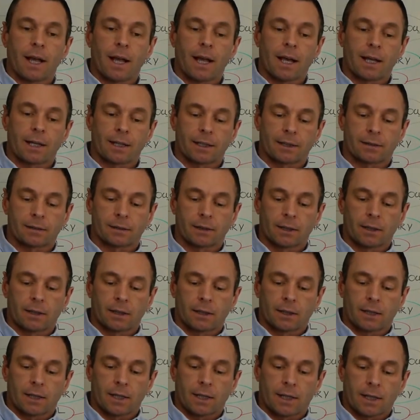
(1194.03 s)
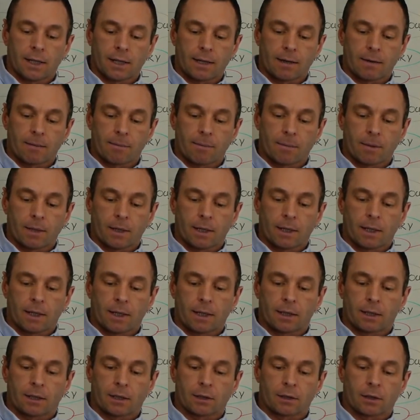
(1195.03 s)
and
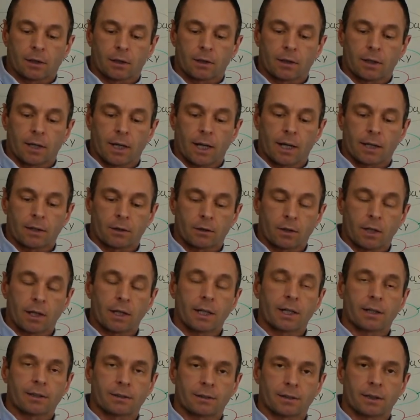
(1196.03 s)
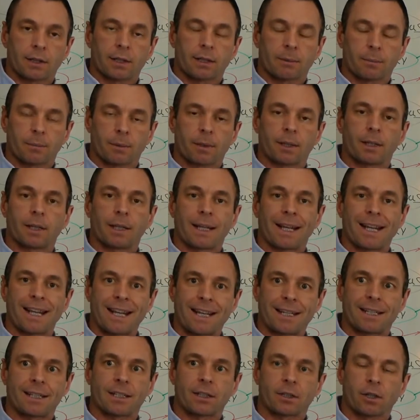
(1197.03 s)
it'll turn the hand, it will
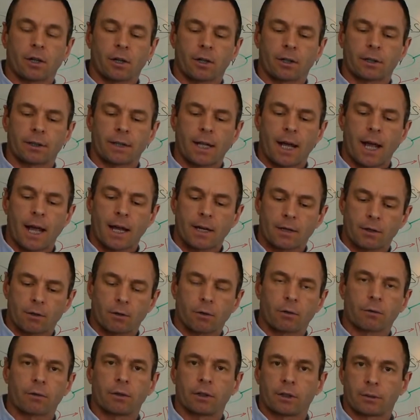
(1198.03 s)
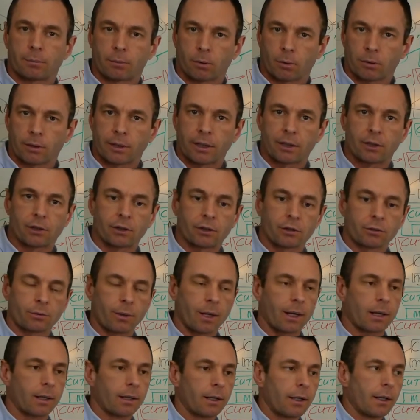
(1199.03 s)
aid in turning the hand over into pronation as
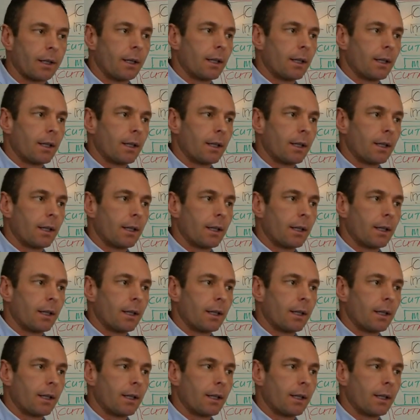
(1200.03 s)
well.